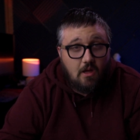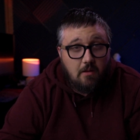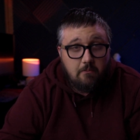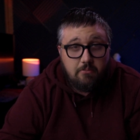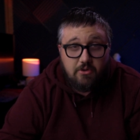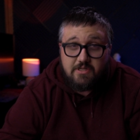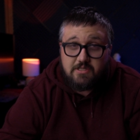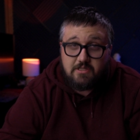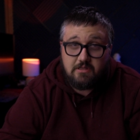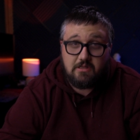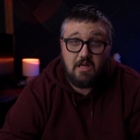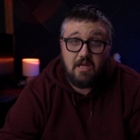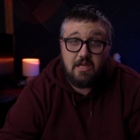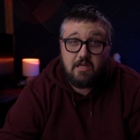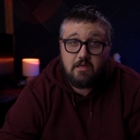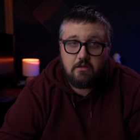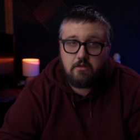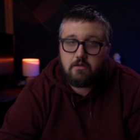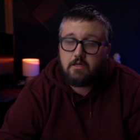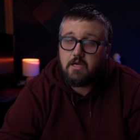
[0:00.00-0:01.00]
please
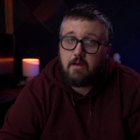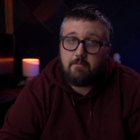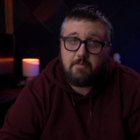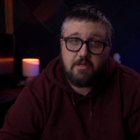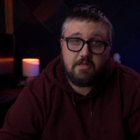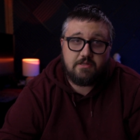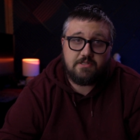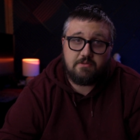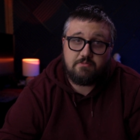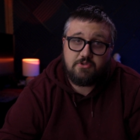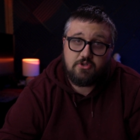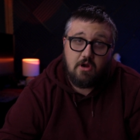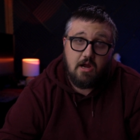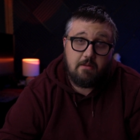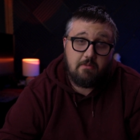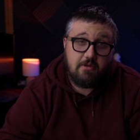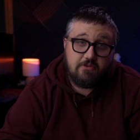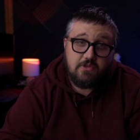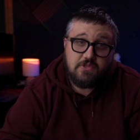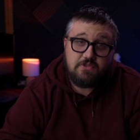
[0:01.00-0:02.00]
like, comment,
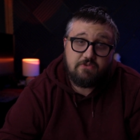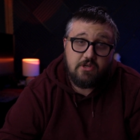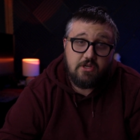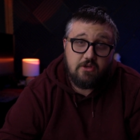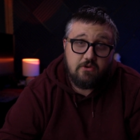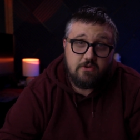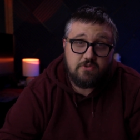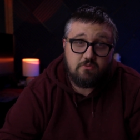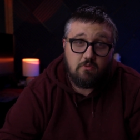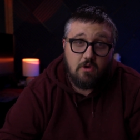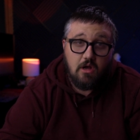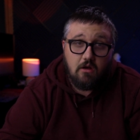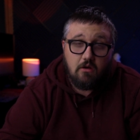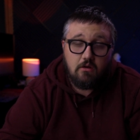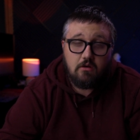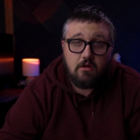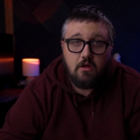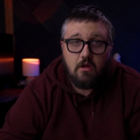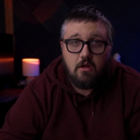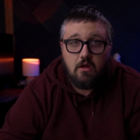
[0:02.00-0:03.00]
subscribe on this video as
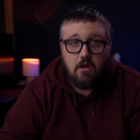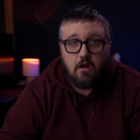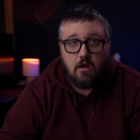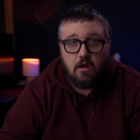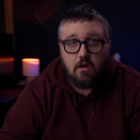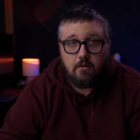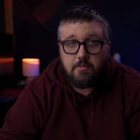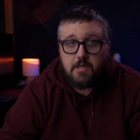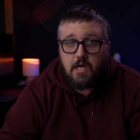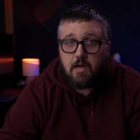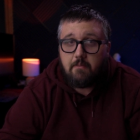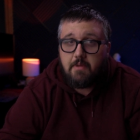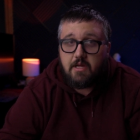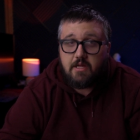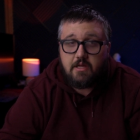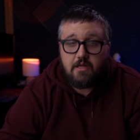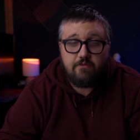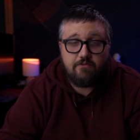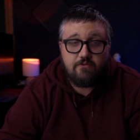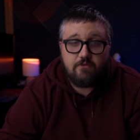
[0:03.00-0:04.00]
well. Um,
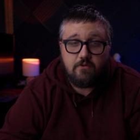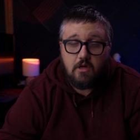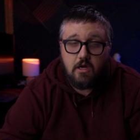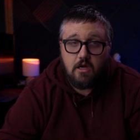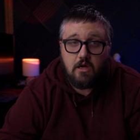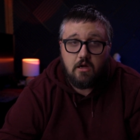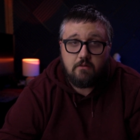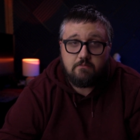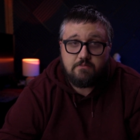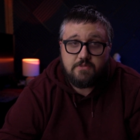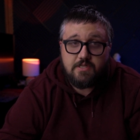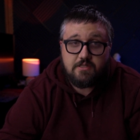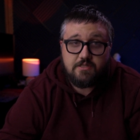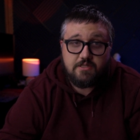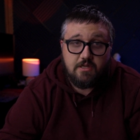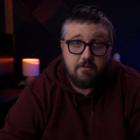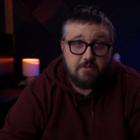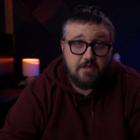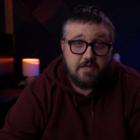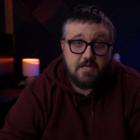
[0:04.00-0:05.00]
comment if um,
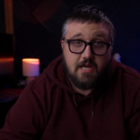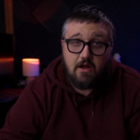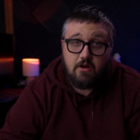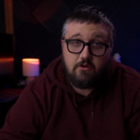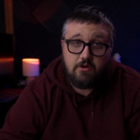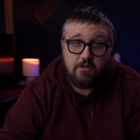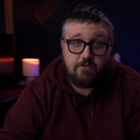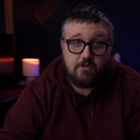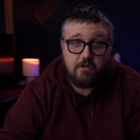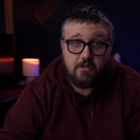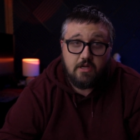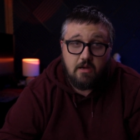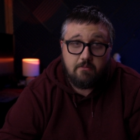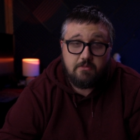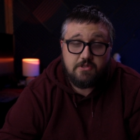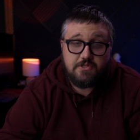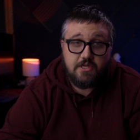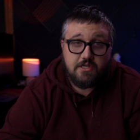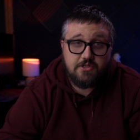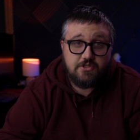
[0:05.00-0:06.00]
something down in the
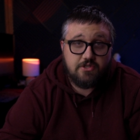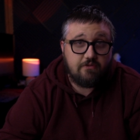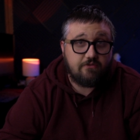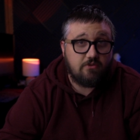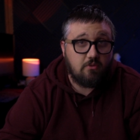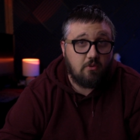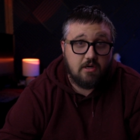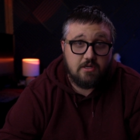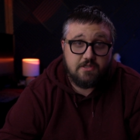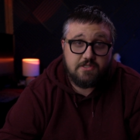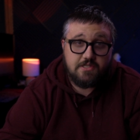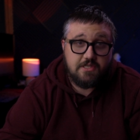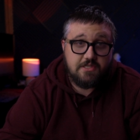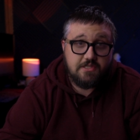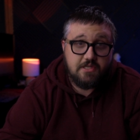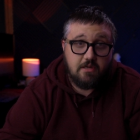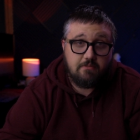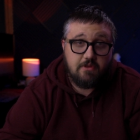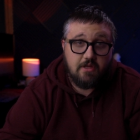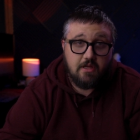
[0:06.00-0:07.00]
comment section if you want to see
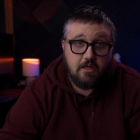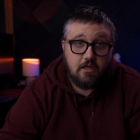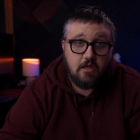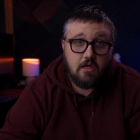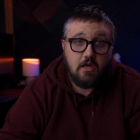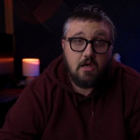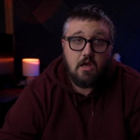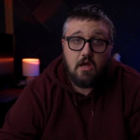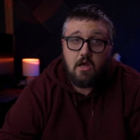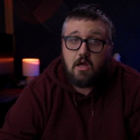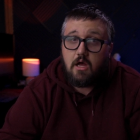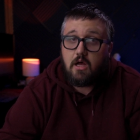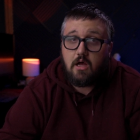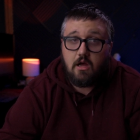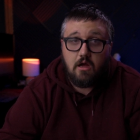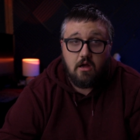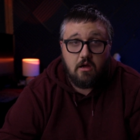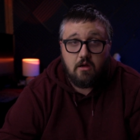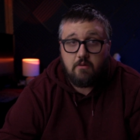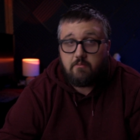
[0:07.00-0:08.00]
something.
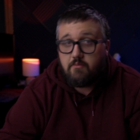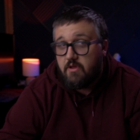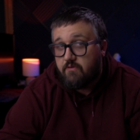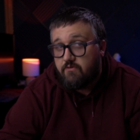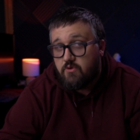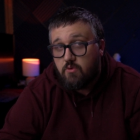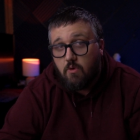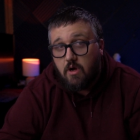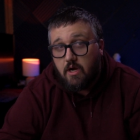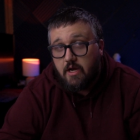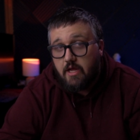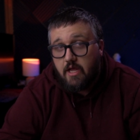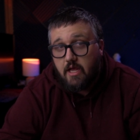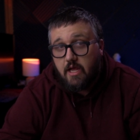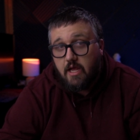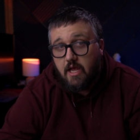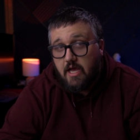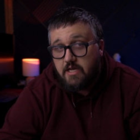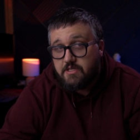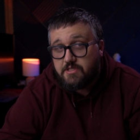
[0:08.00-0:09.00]
Um, if you want to
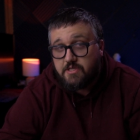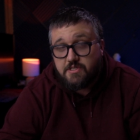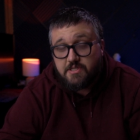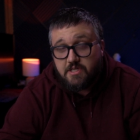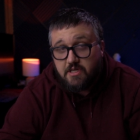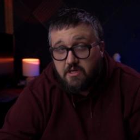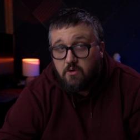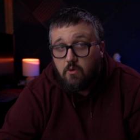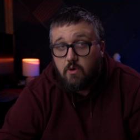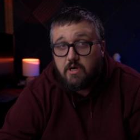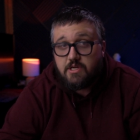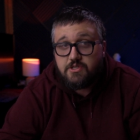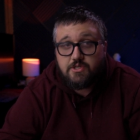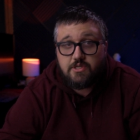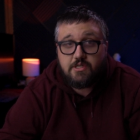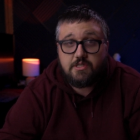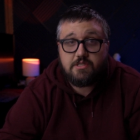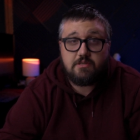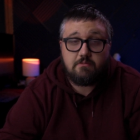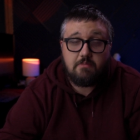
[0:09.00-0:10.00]
ask us any
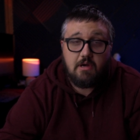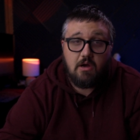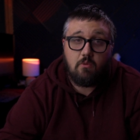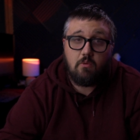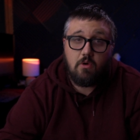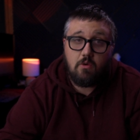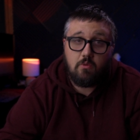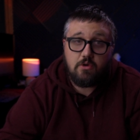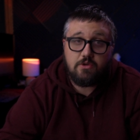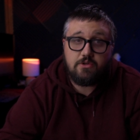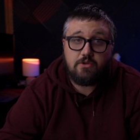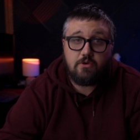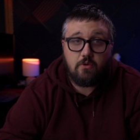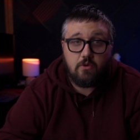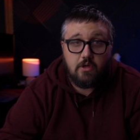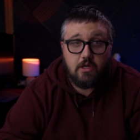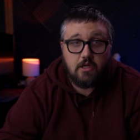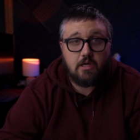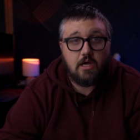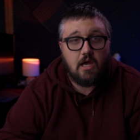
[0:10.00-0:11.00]
questions about what we're
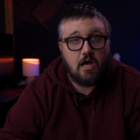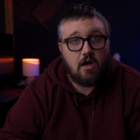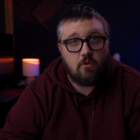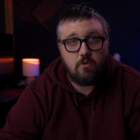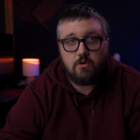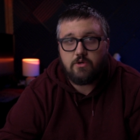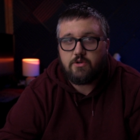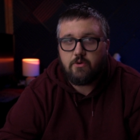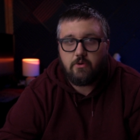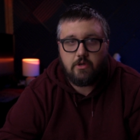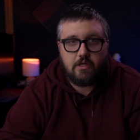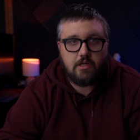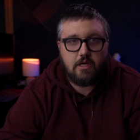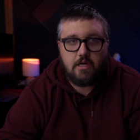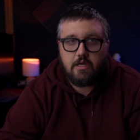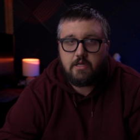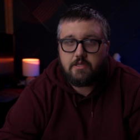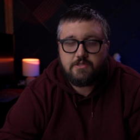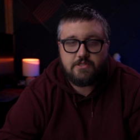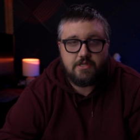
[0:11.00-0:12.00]
doing, how we're doing
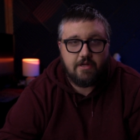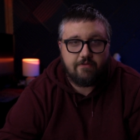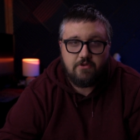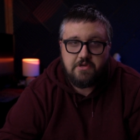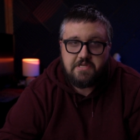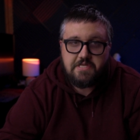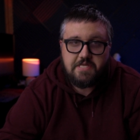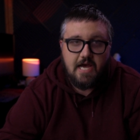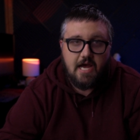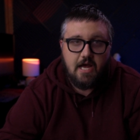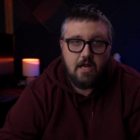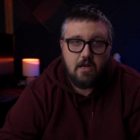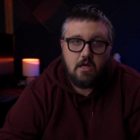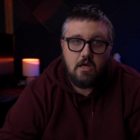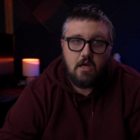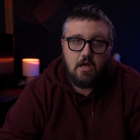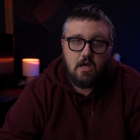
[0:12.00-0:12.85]
it, stuff like that.